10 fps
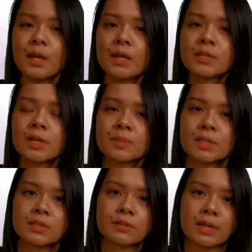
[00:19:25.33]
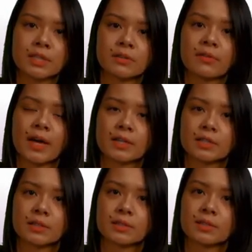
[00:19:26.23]
In terms of duration of
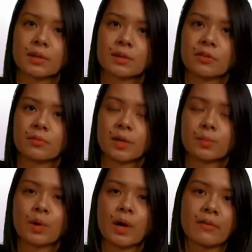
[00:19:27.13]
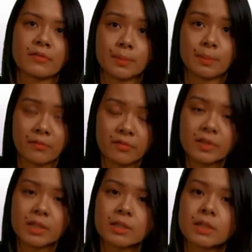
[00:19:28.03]
action, so if people have the
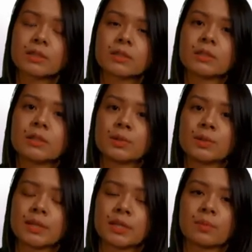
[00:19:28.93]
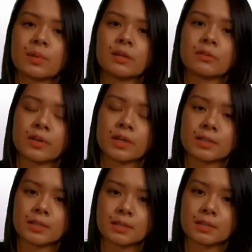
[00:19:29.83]
monthly injection, you see the peak effect
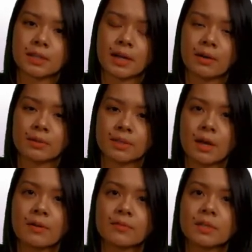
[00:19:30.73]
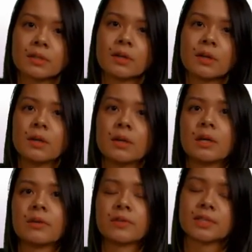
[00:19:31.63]
6 to 10 hours after.
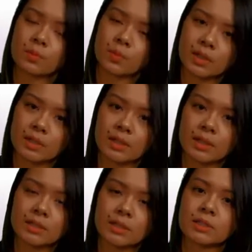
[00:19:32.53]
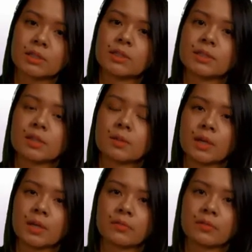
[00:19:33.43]
If it's the weekly injection, you see the
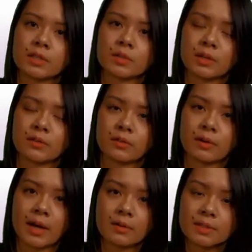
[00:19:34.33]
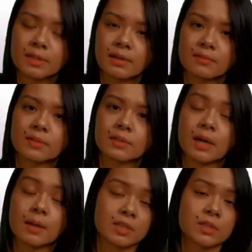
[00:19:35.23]
peak effect 24 hours after,
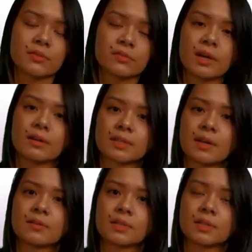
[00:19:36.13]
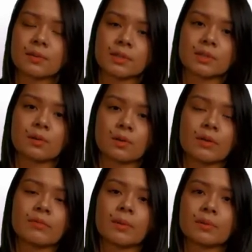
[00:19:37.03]
up to 24 hours after, so it's got
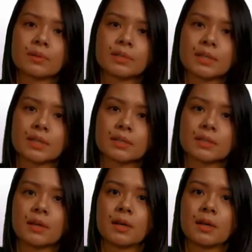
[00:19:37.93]
quite rapid onset.